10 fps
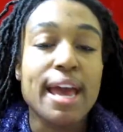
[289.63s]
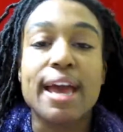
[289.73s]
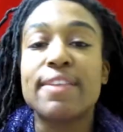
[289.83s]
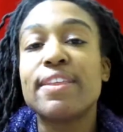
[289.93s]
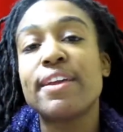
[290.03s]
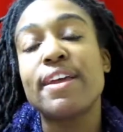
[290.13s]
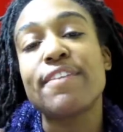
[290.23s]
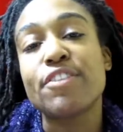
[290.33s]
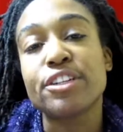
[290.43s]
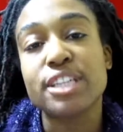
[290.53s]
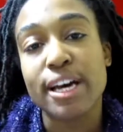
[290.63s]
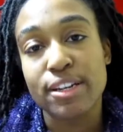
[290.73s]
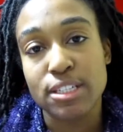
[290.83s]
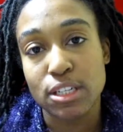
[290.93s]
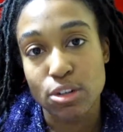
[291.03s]
And then if your child
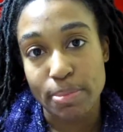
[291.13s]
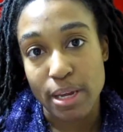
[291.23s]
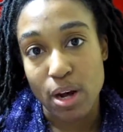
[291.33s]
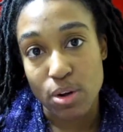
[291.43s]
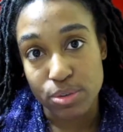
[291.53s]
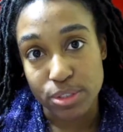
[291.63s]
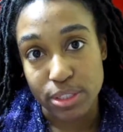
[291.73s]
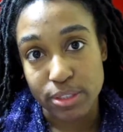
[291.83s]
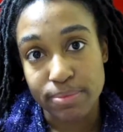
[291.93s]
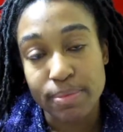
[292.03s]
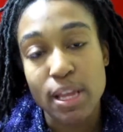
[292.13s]
is a little bit older,